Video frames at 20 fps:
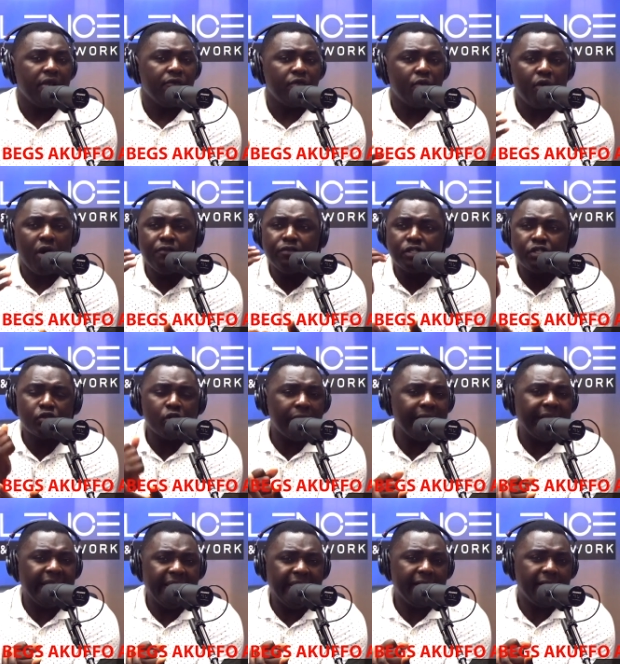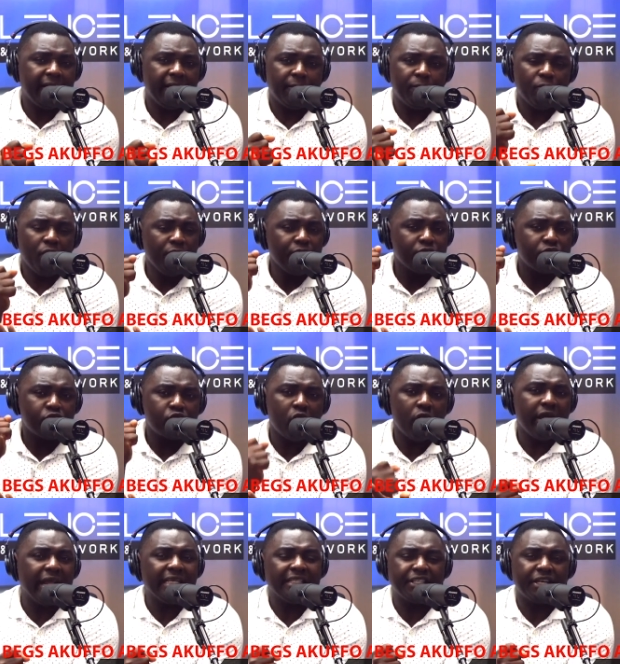From what we saw in Italy, what we
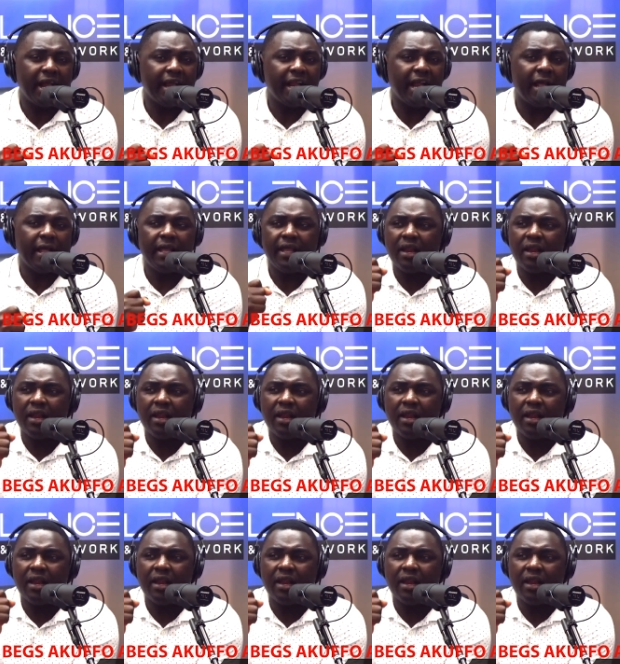saw in China,